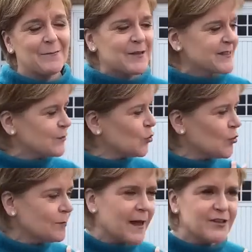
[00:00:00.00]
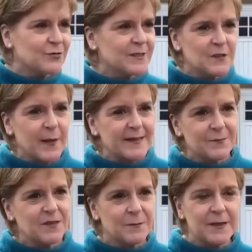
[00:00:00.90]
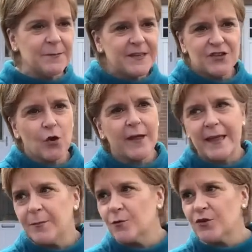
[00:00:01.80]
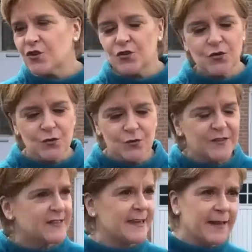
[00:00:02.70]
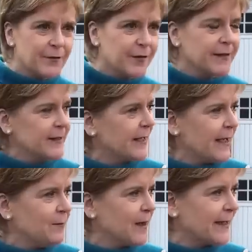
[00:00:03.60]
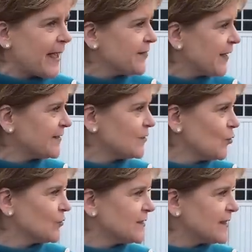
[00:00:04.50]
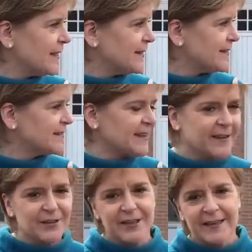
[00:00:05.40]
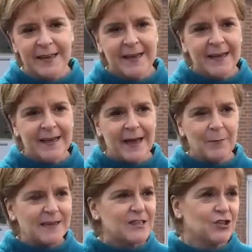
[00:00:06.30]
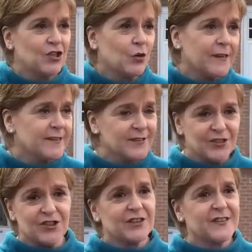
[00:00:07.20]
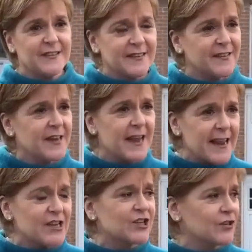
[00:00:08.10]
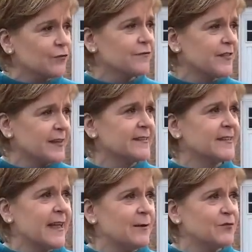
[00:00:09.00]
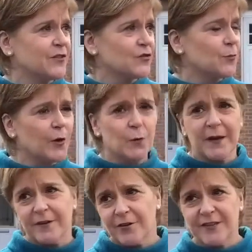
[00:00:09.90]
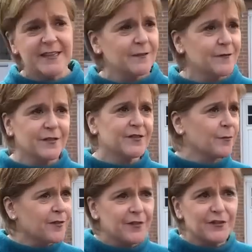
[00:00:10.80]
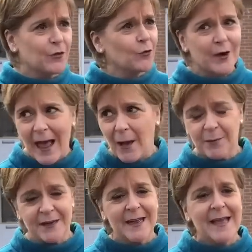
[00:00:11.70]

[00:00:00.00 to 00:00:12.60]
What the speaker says: Peter's at home, as you would expect him to be. Peter's not able to say anything. Again, that's not necessarily a matter of choice. It's just the nature of this. So there's no point waiting around here for something that's not going to happen.